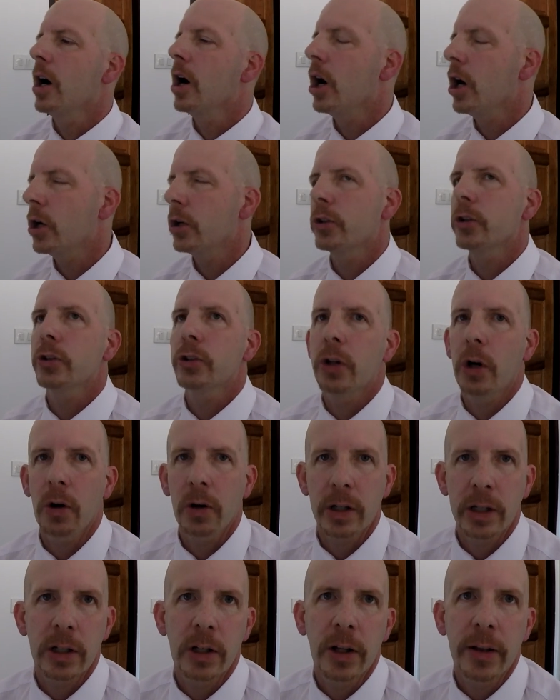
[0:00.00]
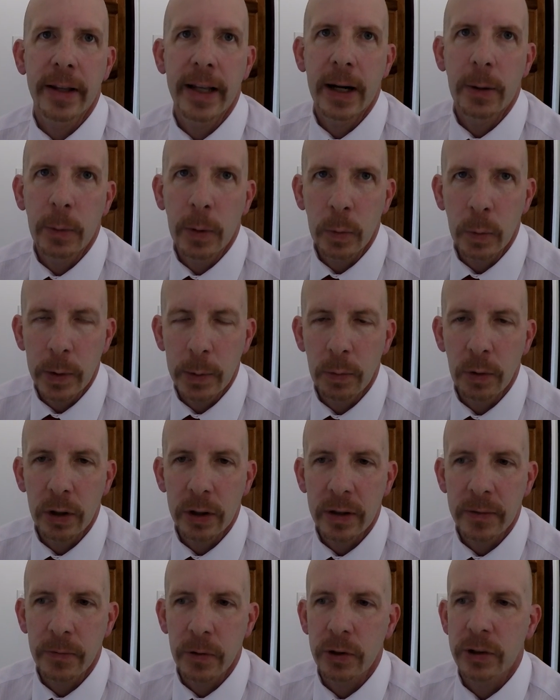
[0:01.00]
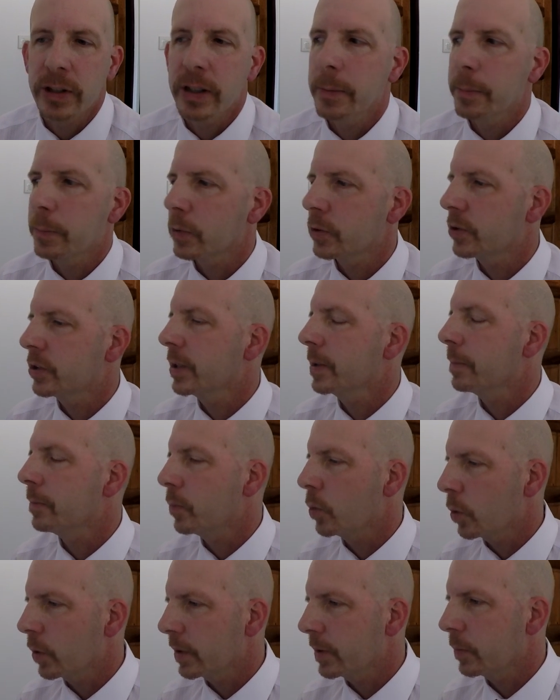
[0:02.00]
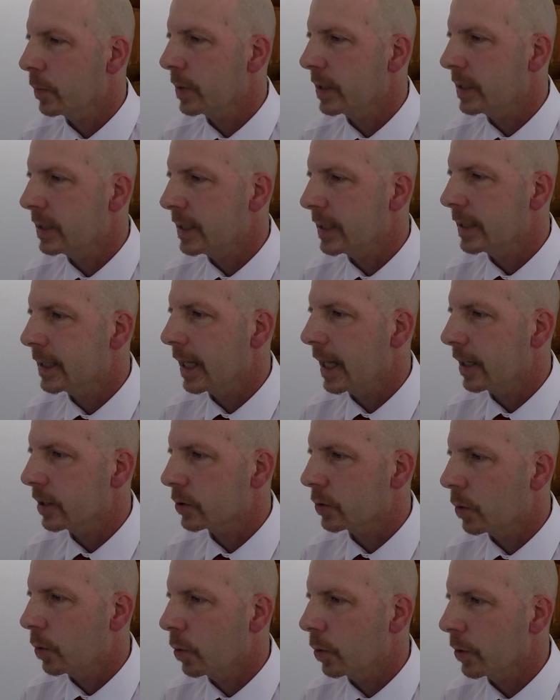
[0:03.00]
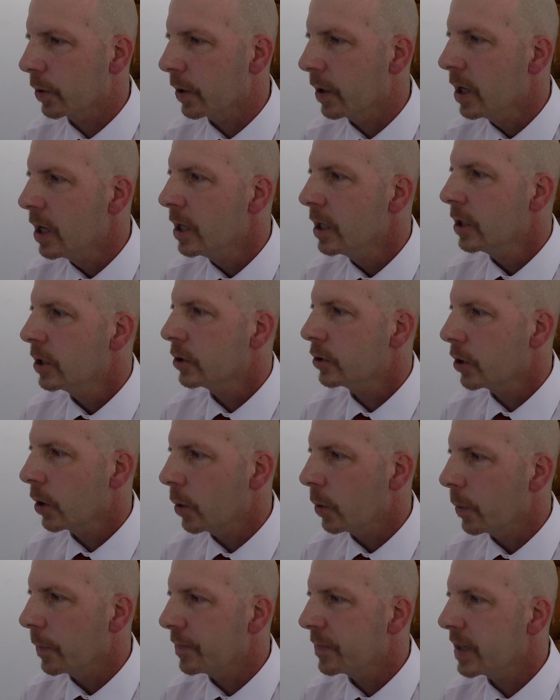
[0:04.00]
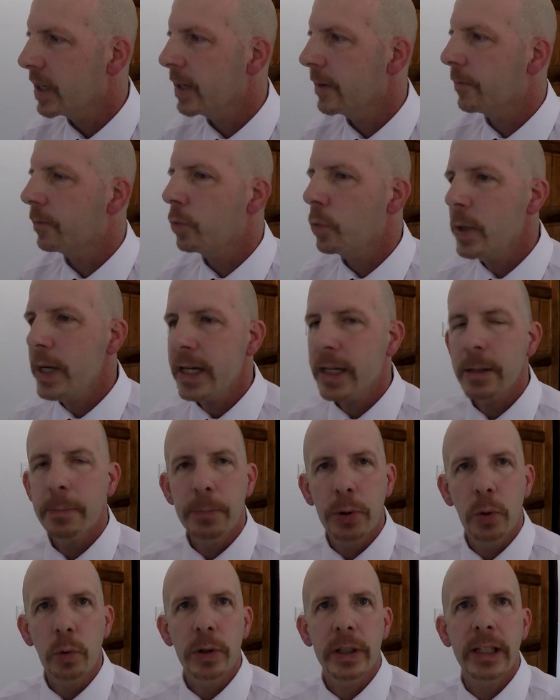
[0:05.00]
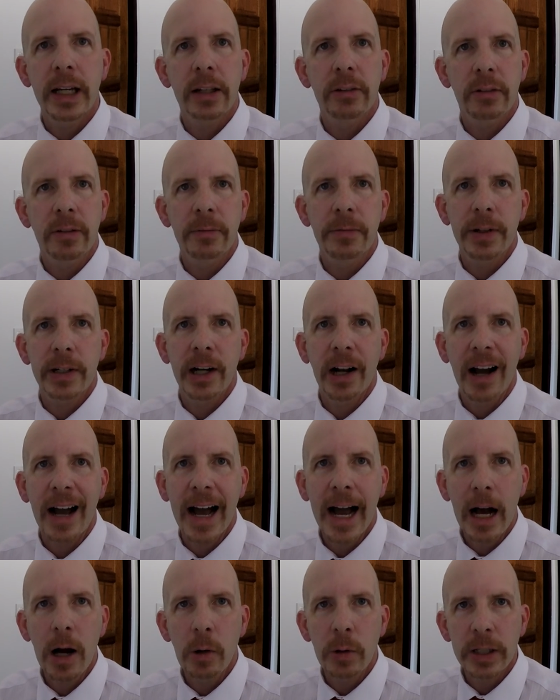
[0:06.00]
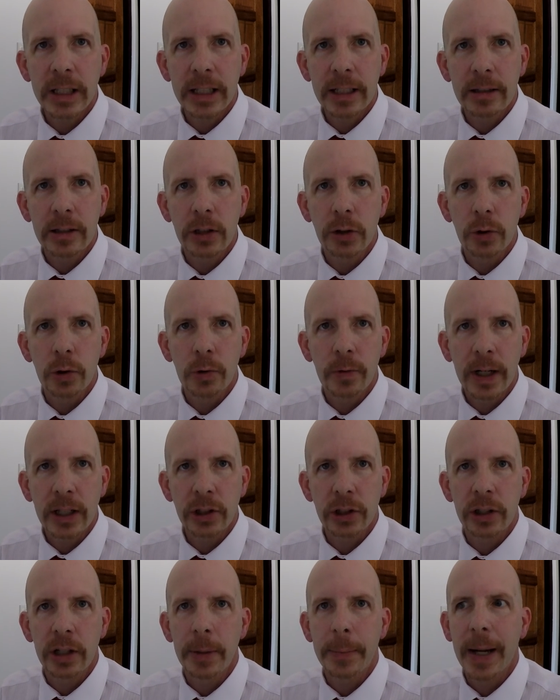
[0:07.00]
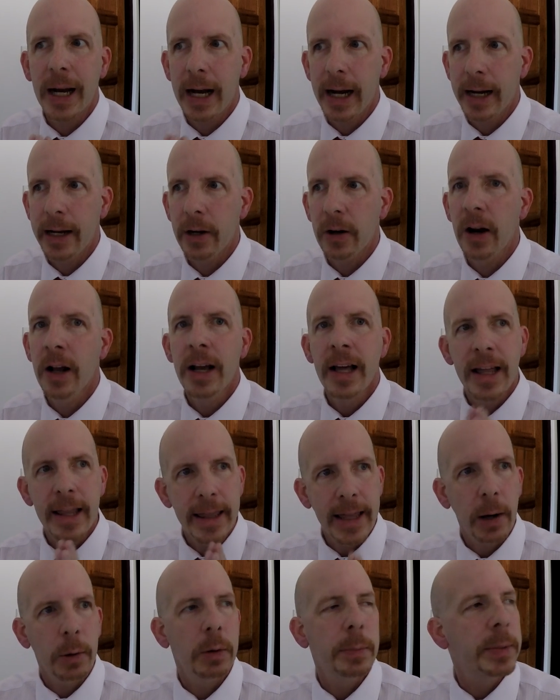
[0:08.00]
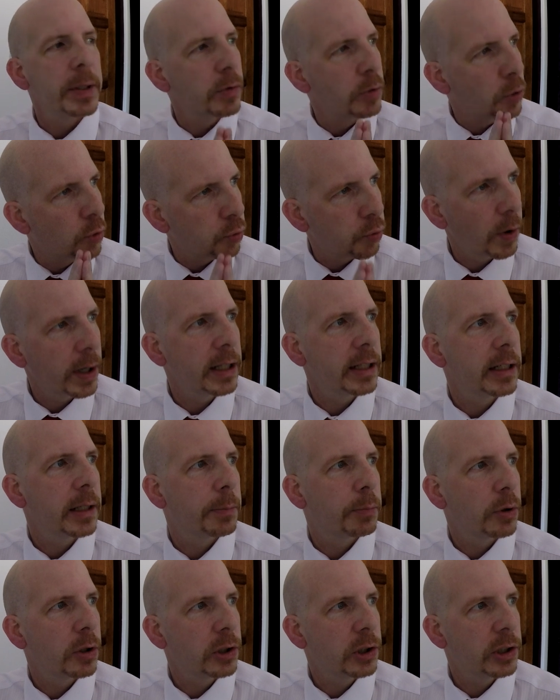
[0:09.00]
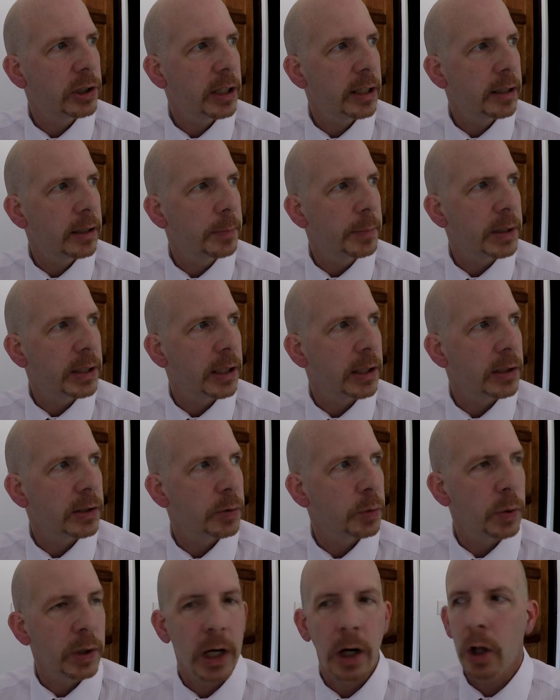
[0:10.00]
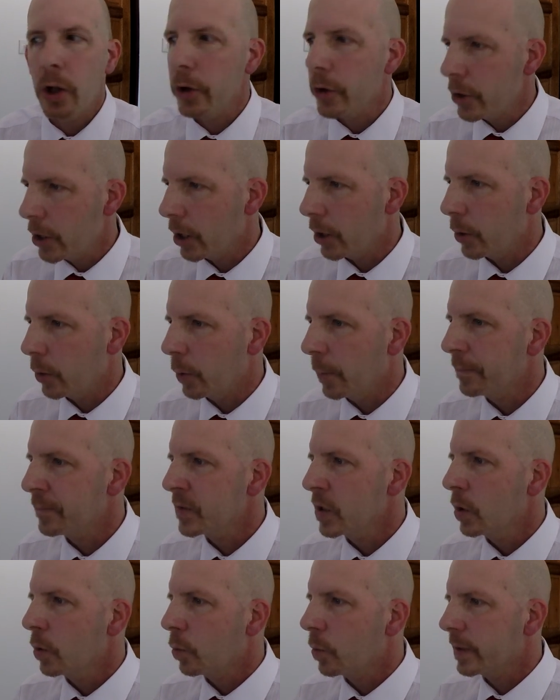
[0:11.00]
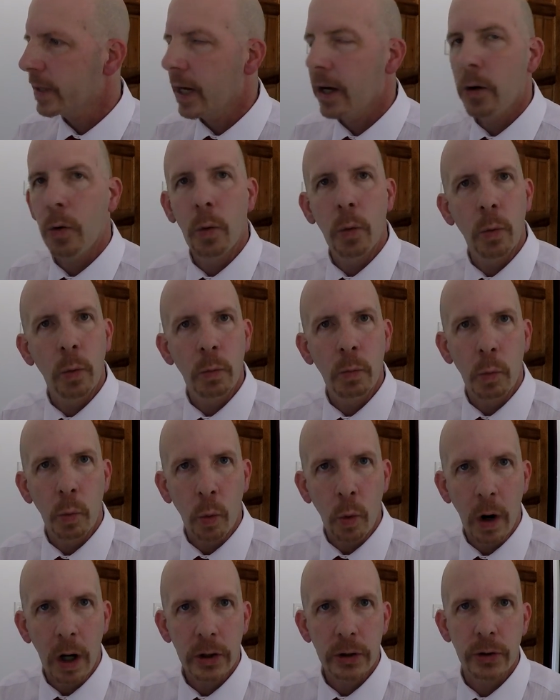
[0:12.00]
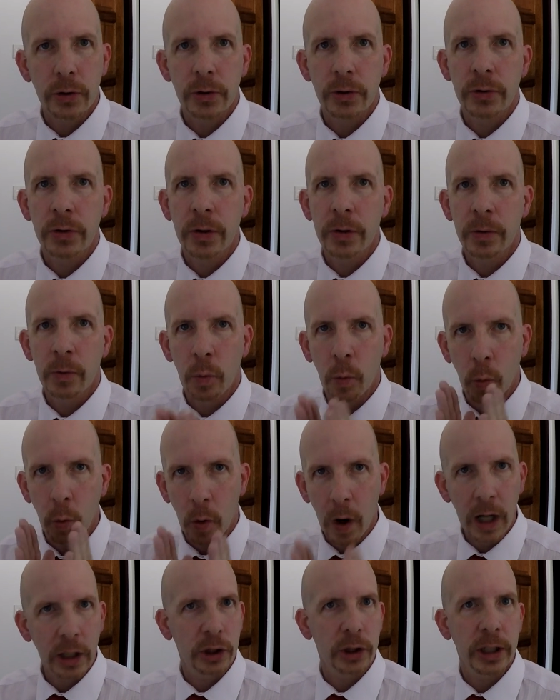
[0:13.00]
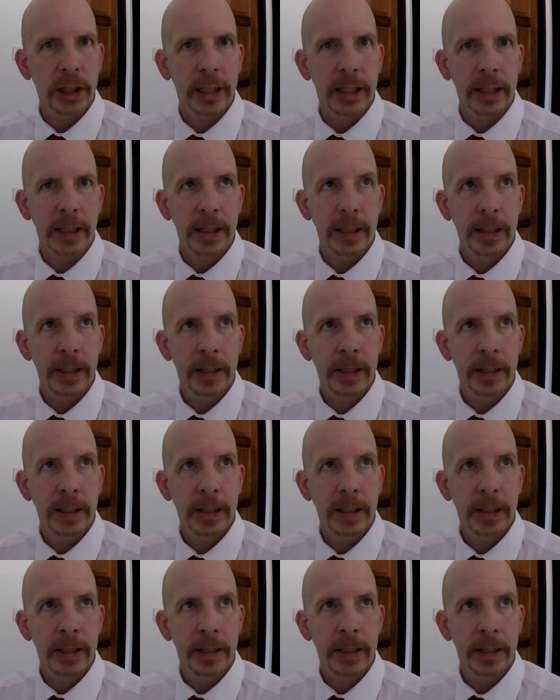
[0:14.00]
under target on that one. We were looking for 10% more than we did last quarter. So if we could pull together and figure out how to get the duration up higher, that would be greatly appreciated, because we all know without watchers watching,